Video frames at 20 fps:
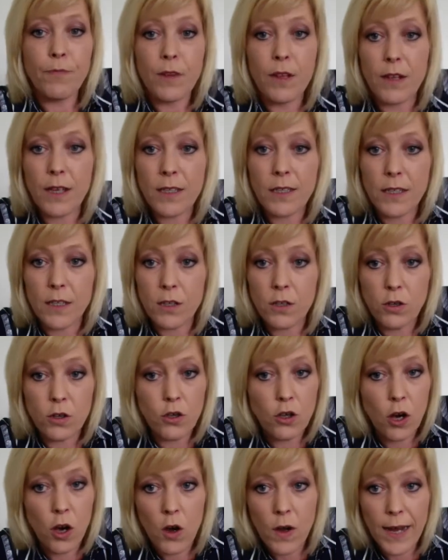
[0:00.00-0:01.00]

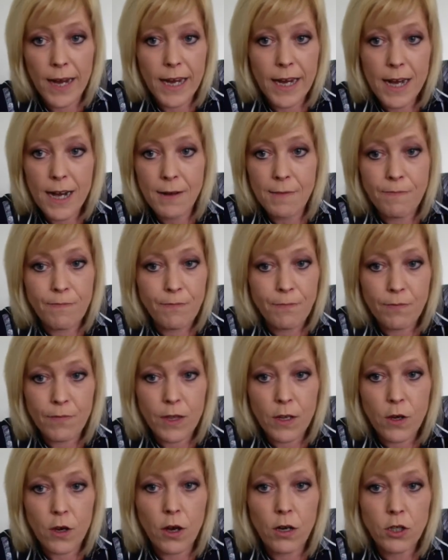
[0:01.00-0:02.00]
you're here.
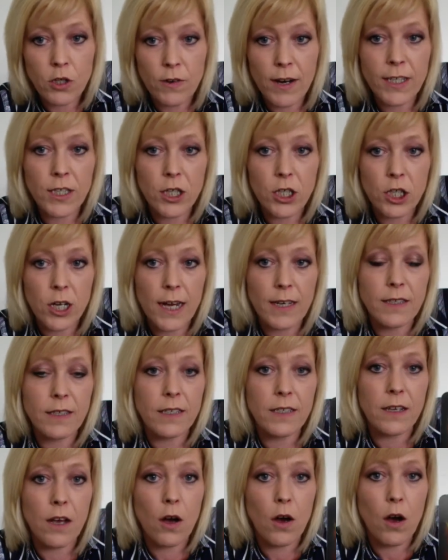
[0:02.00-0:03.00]
Your treasure chest
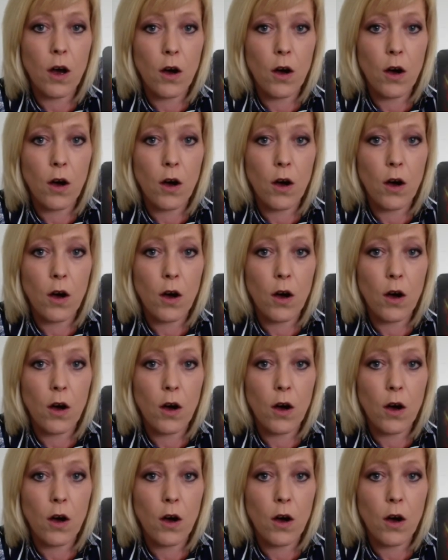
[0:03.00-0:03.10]
is